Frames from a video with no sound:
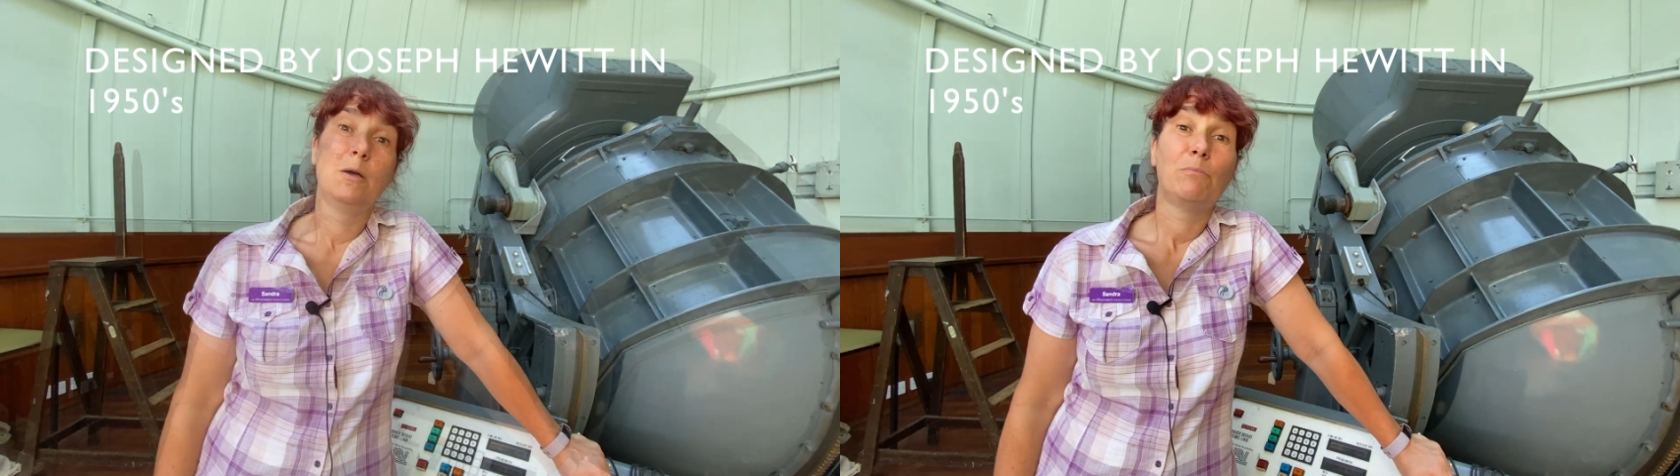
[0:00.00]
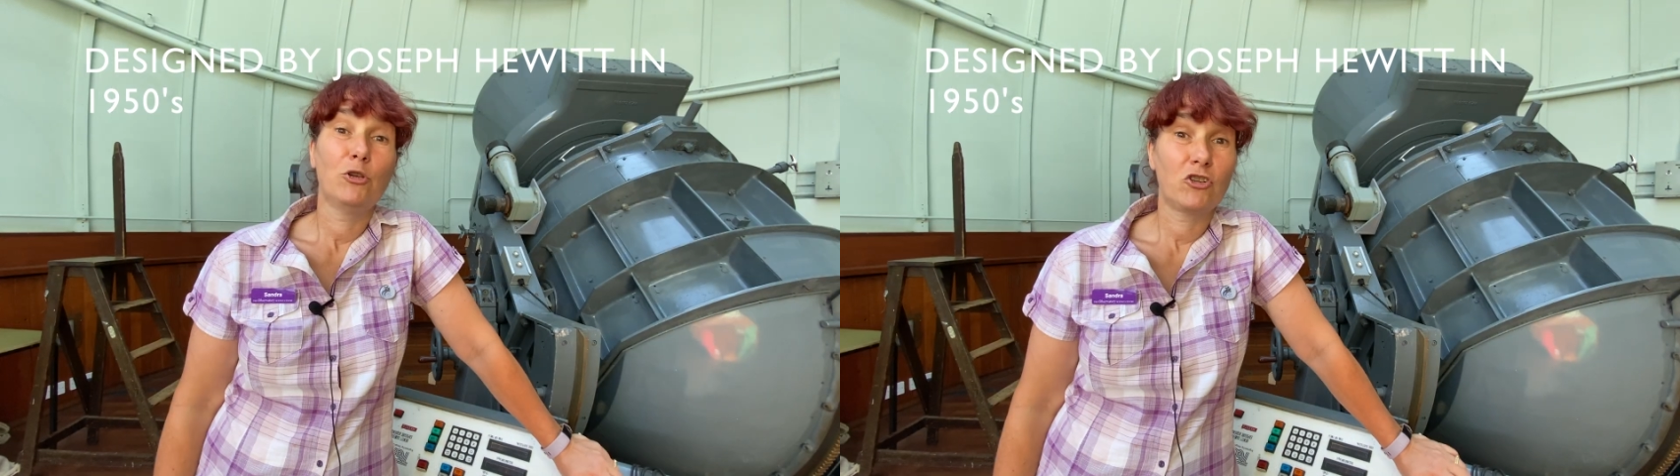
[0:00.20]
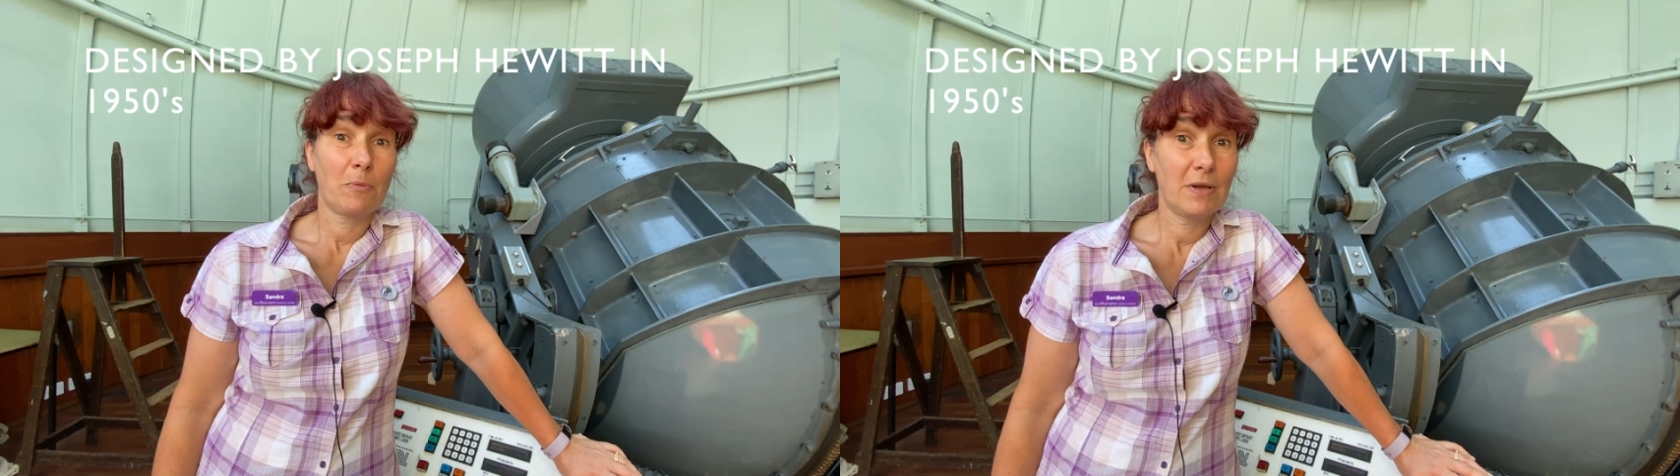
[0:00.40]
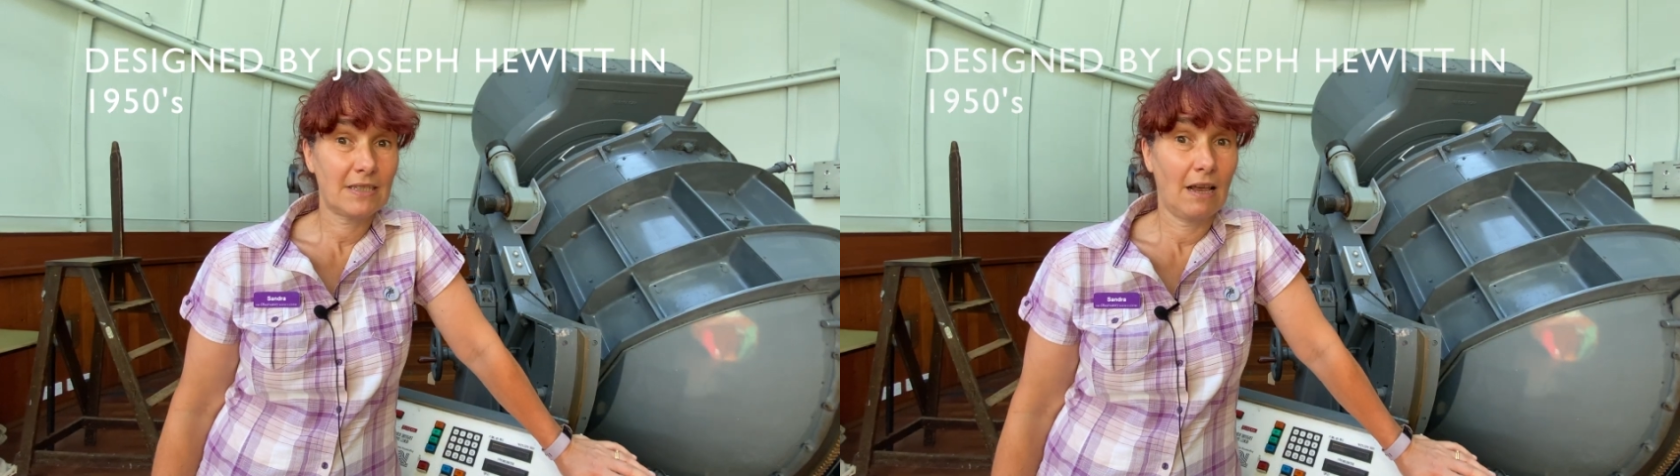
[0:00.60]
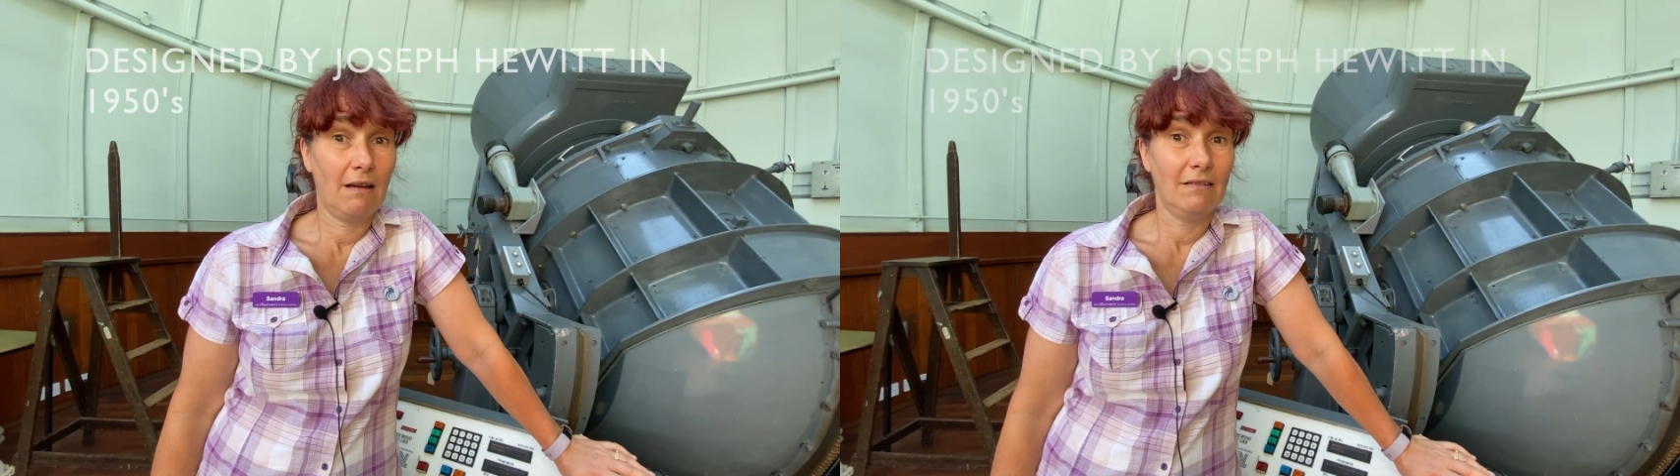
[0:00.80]
Blue Streak
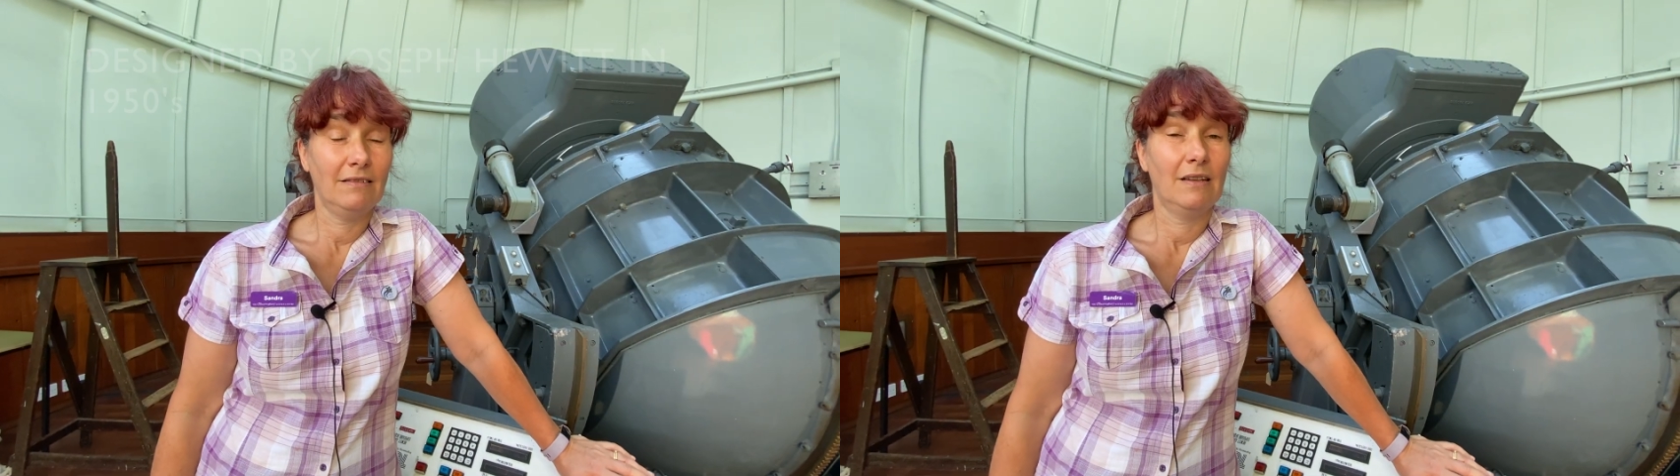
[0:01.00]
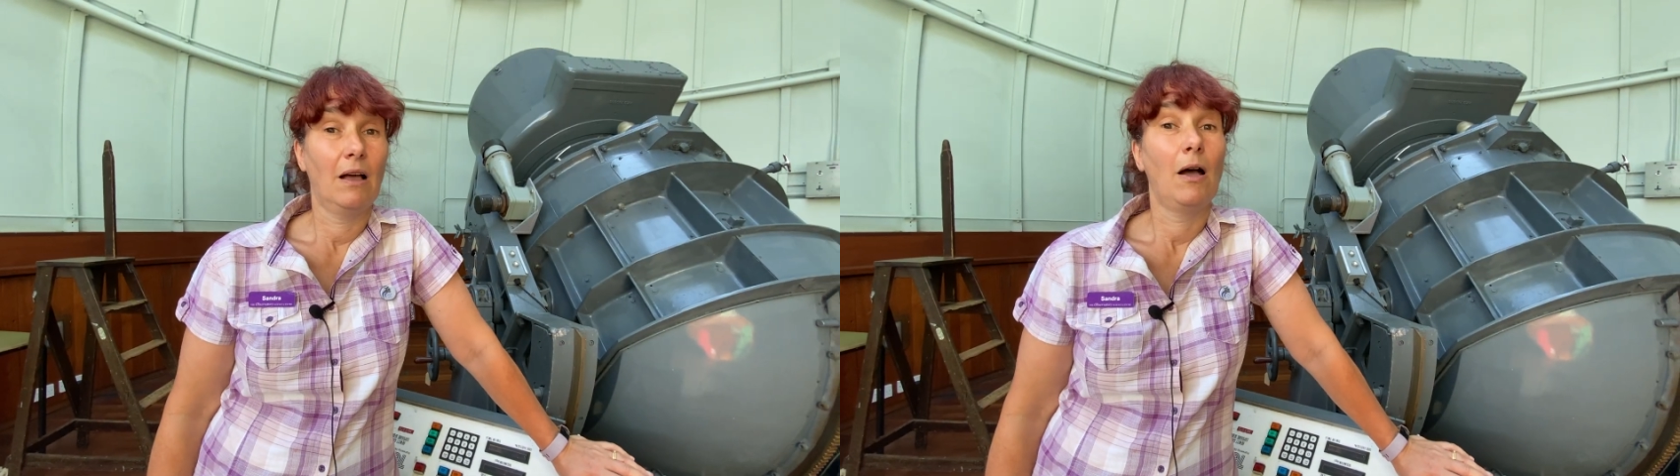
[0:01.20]
missile